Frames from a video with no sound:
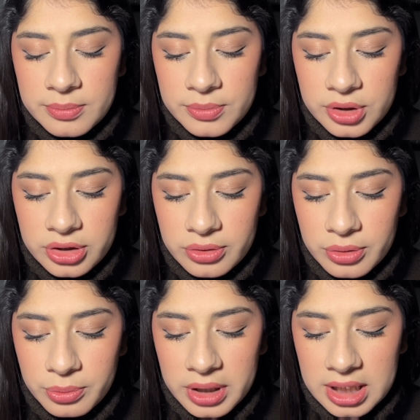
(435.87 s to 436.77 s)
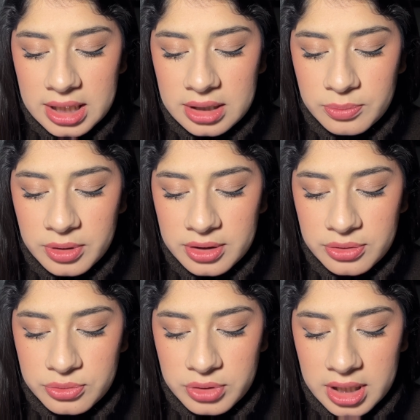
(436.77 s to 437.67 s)
But you awaken with
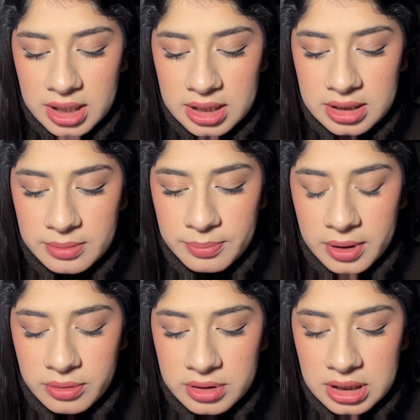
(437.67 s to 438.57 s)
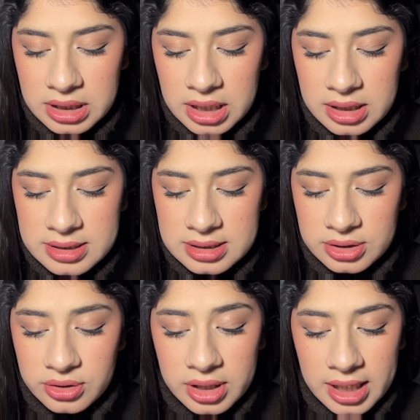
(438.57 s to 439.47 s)
dread, pounding nails
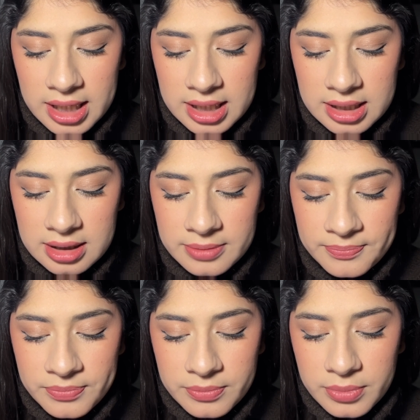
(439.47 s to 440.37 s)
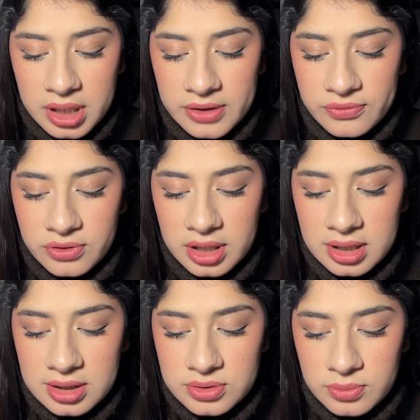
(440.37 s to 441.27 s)
in your head. But I've read
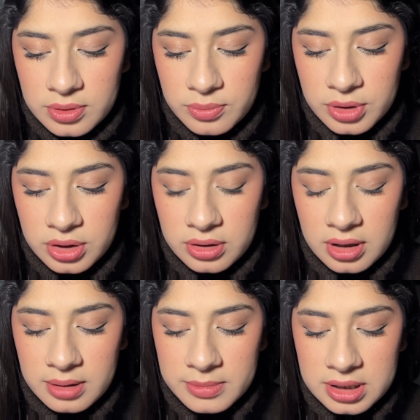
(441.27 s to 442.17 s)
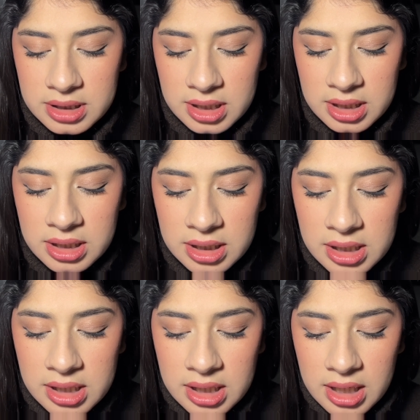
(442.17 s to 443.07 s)
this one where you come undone.
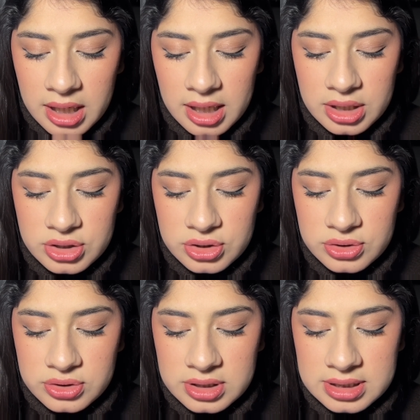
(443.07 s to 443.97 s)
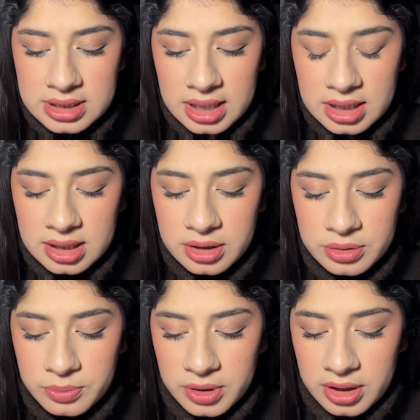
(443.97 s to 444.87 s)
I choose the
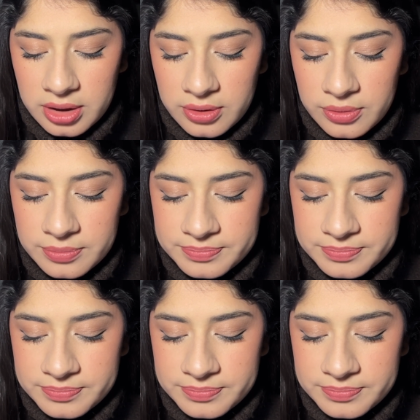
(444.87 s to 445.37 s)
cyclone with you.